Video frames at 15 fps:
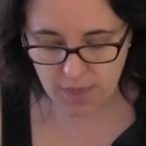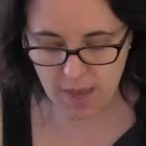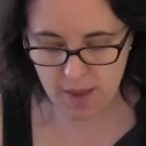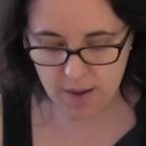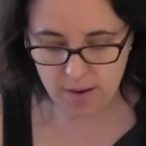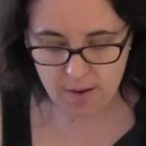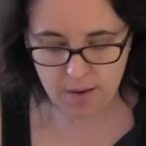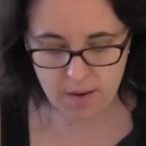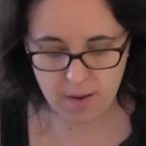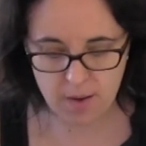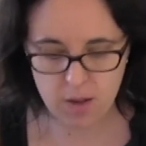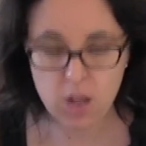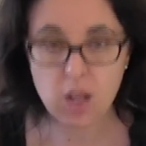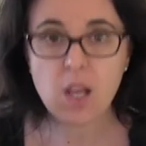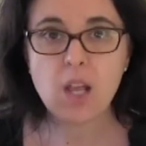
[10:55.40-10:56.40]
that.
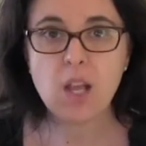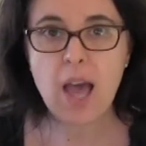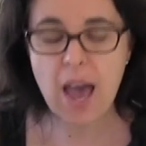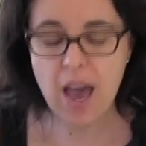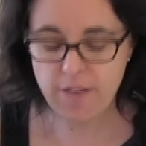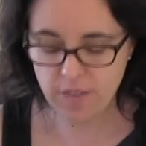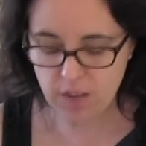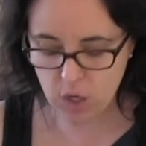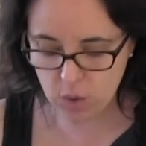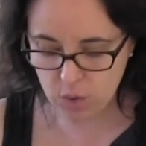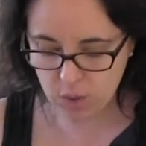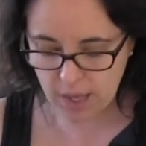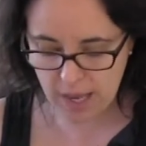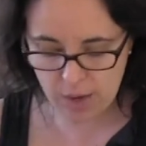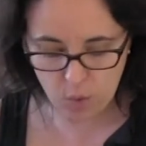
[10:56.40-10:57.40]
Have a
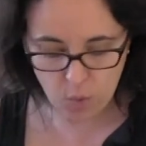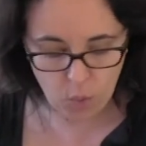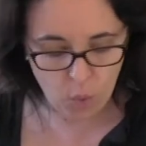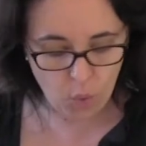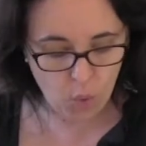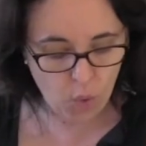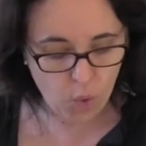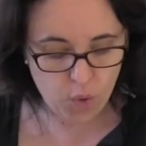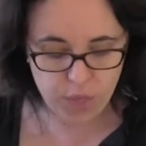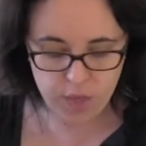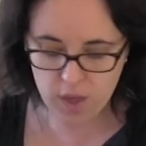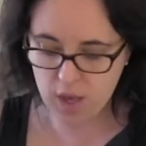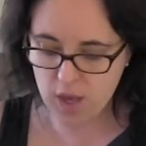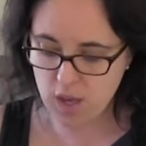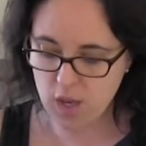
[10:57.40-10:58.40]
look at all
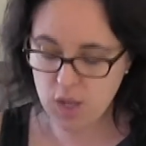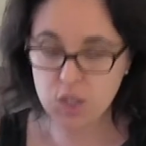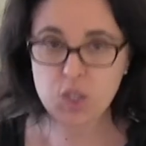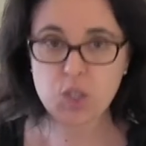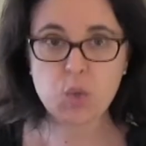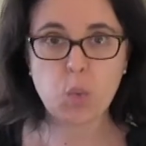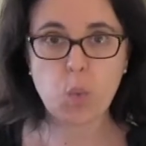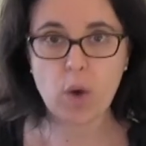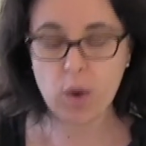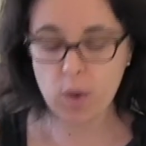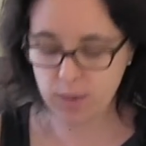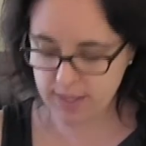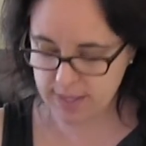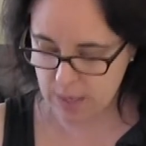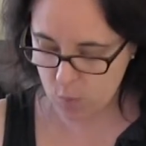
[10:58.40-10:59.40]
the
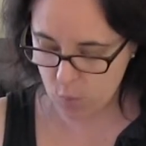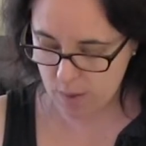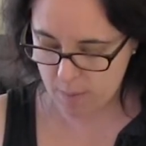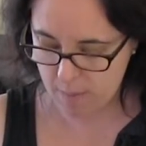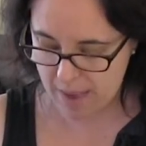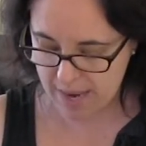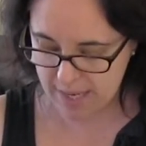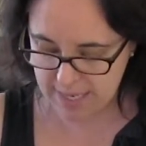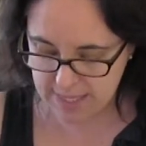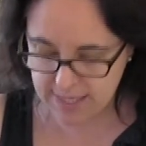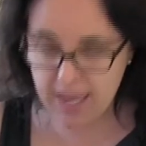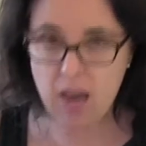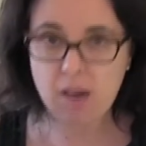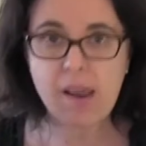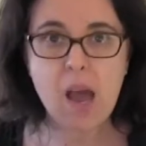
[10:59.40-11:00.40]
swirls that we made. Let's count